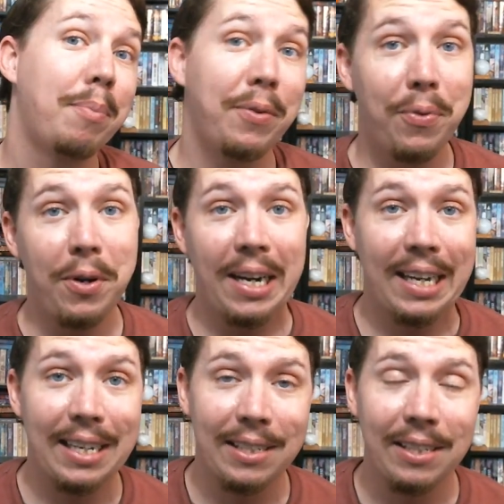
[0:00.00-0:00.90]
Before
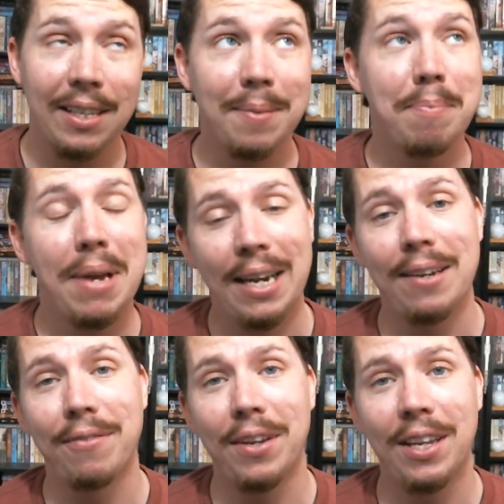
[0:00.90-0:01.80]
I get to the
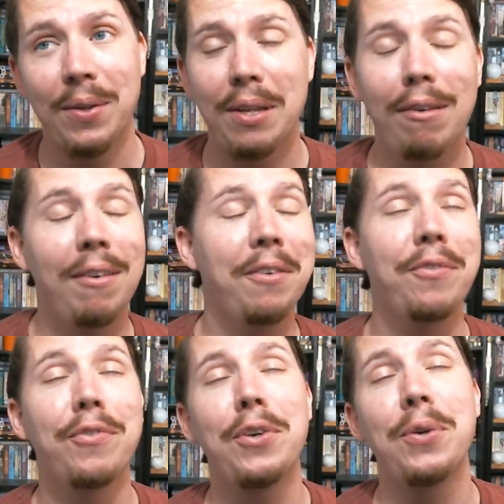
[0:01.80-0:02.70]
main video, there are
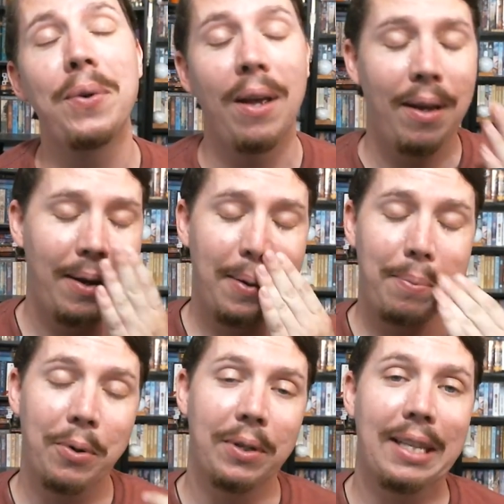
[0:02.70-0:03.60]
a few
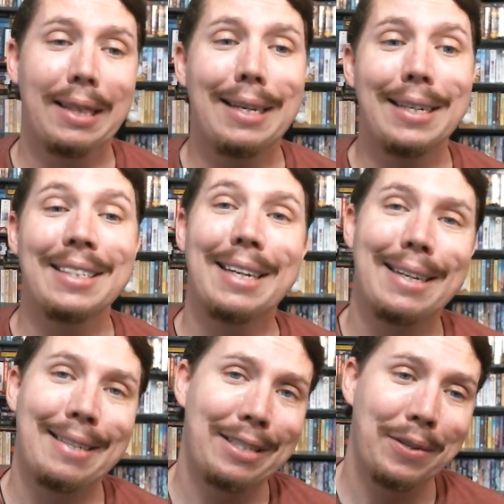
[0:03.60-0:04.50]
important things
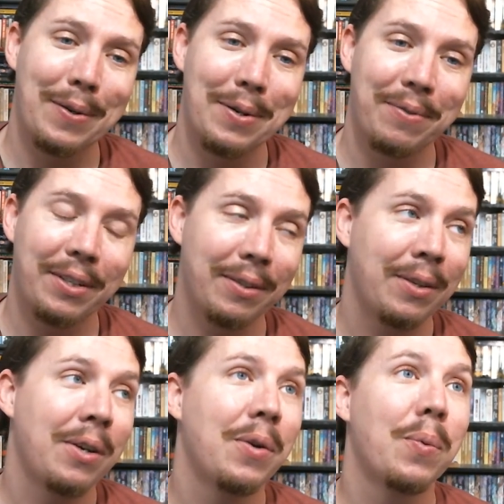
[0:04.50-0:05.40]
I need to go over.
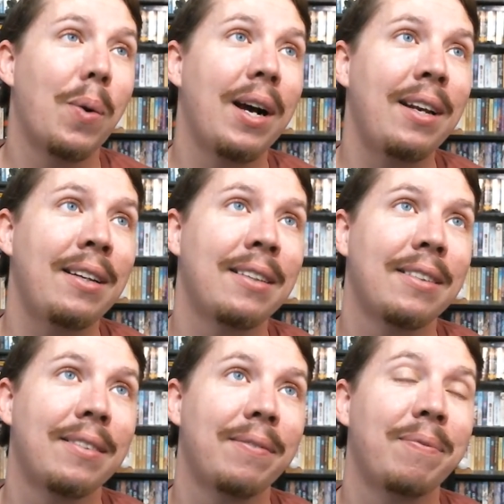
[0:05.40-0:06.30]
One,
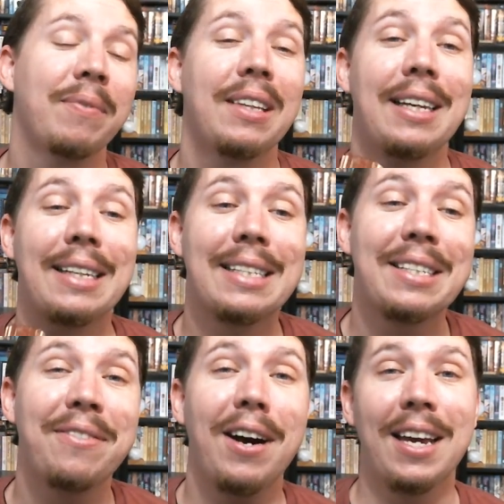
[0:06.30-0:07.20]

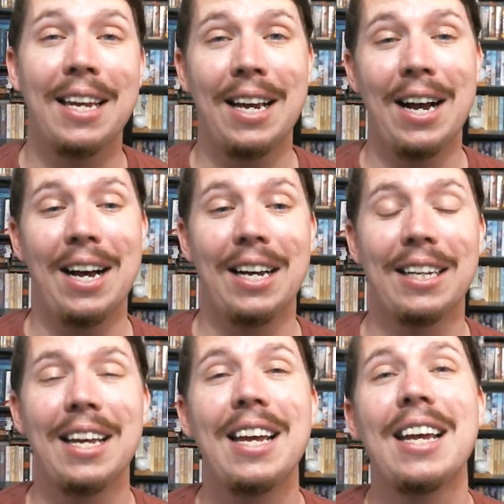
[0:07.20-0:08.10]
it's fucking hot.